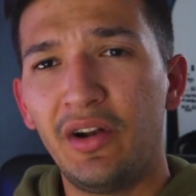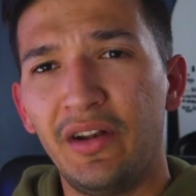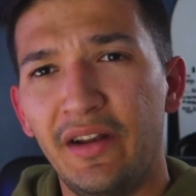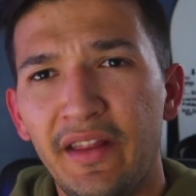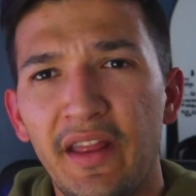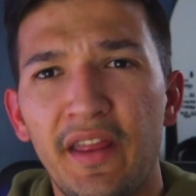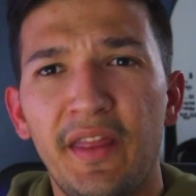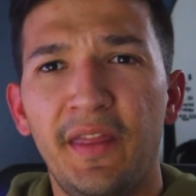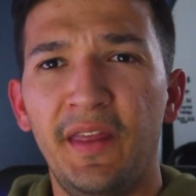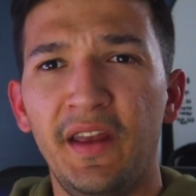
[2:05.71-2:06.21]

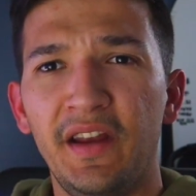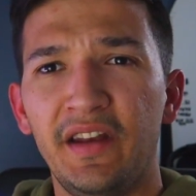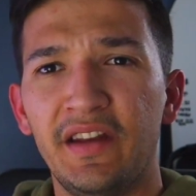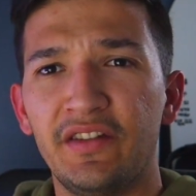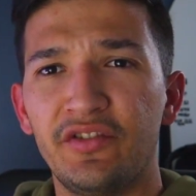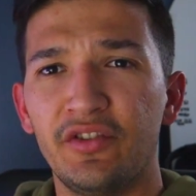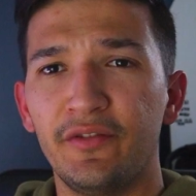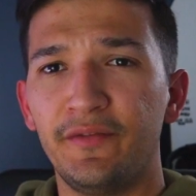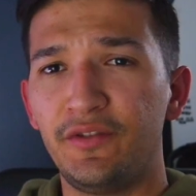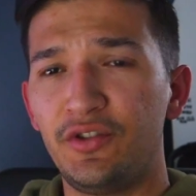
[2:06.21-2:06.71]
the
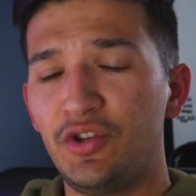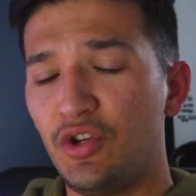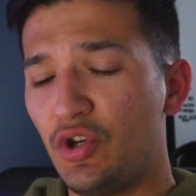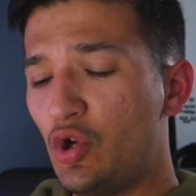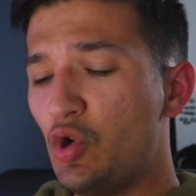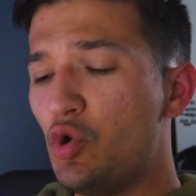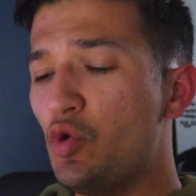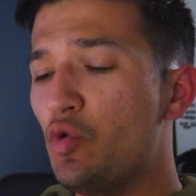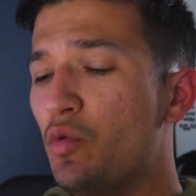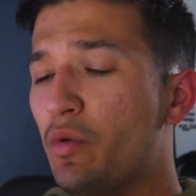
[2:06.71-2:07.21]
thickness of
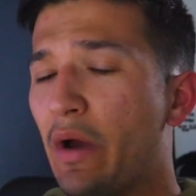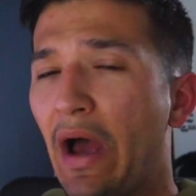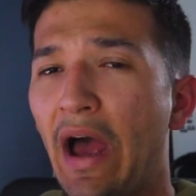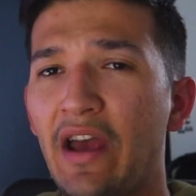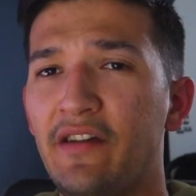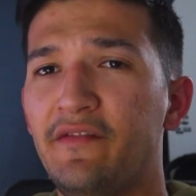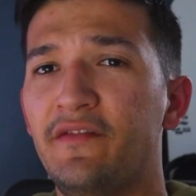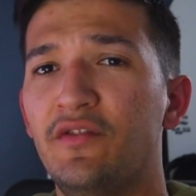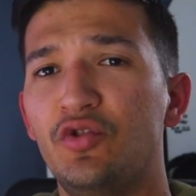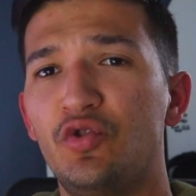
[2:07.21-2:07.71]
2
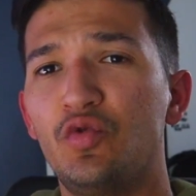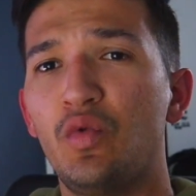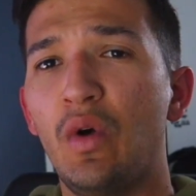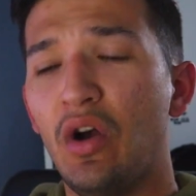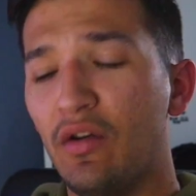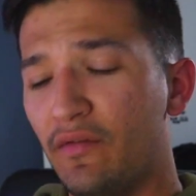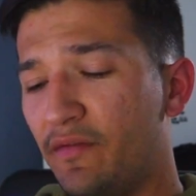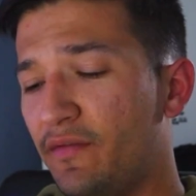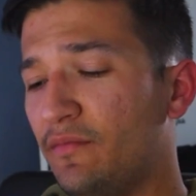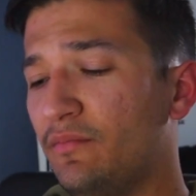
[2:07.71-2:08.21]
iPhone
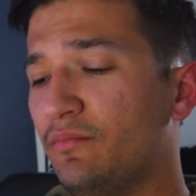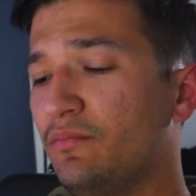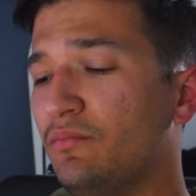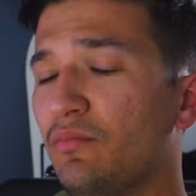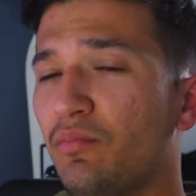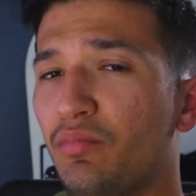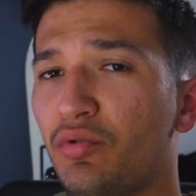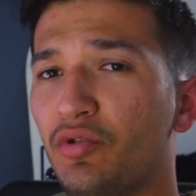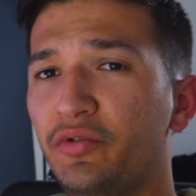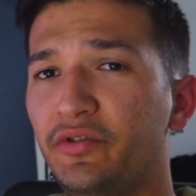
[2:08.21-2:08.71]
12
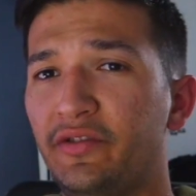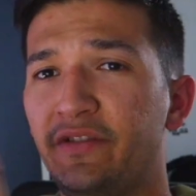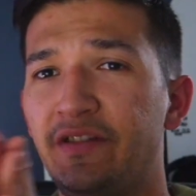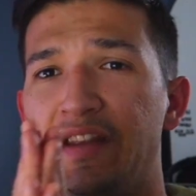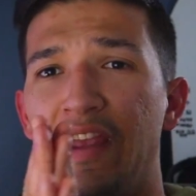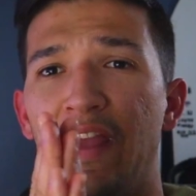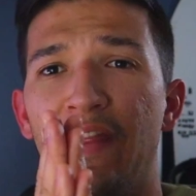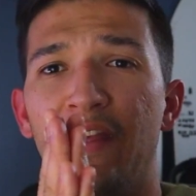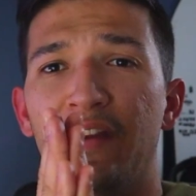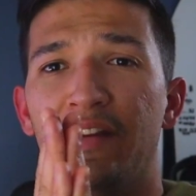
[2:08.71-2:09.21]
put
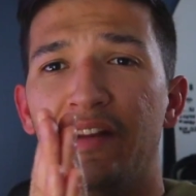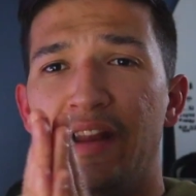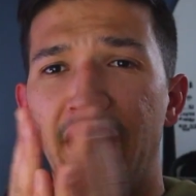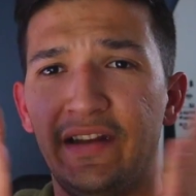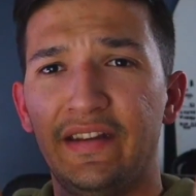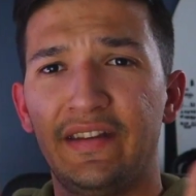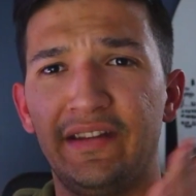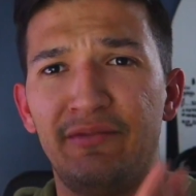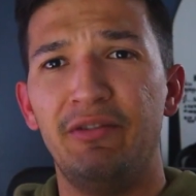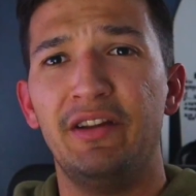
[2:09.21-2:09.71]
together.
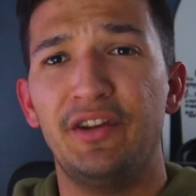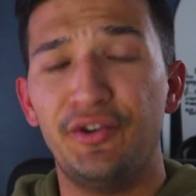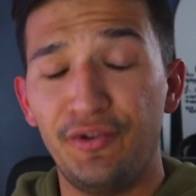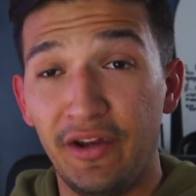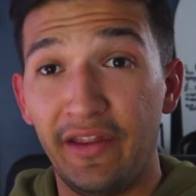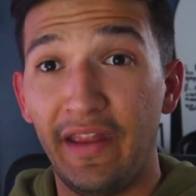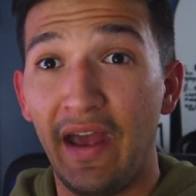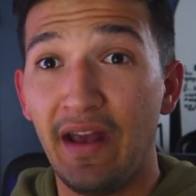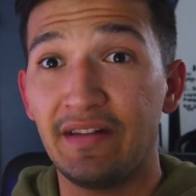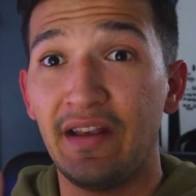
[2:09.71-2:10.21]
Like
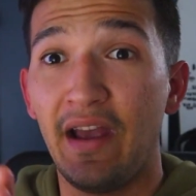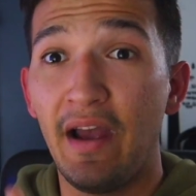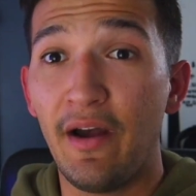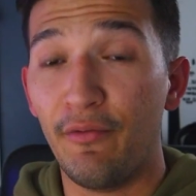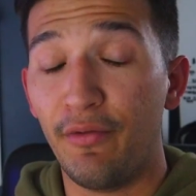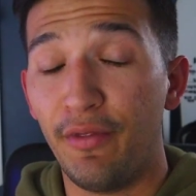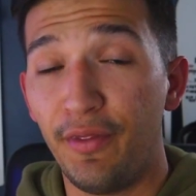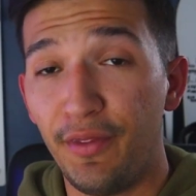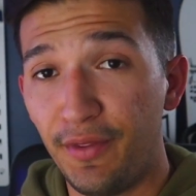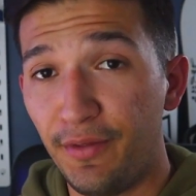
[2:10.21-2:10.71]
literally, that's
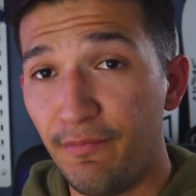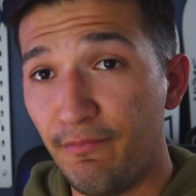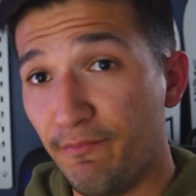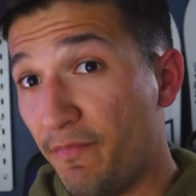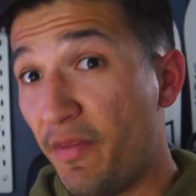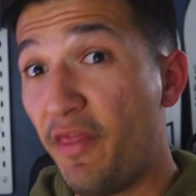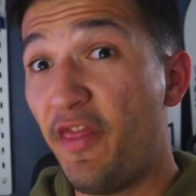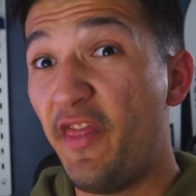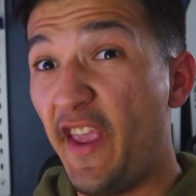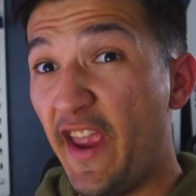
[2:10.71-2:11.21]
how
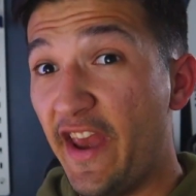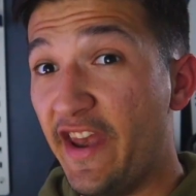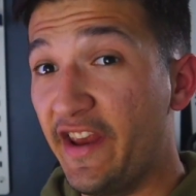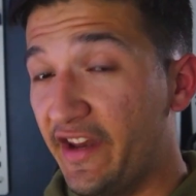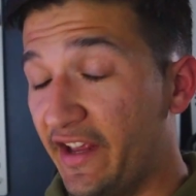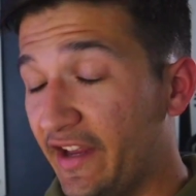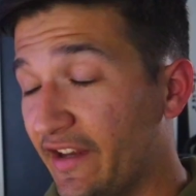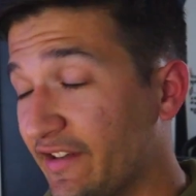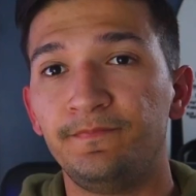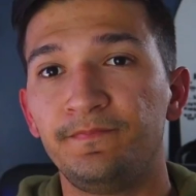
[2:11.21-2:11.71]
thin it
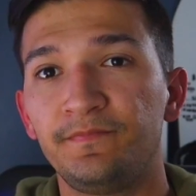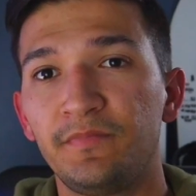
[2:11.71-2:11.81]
is.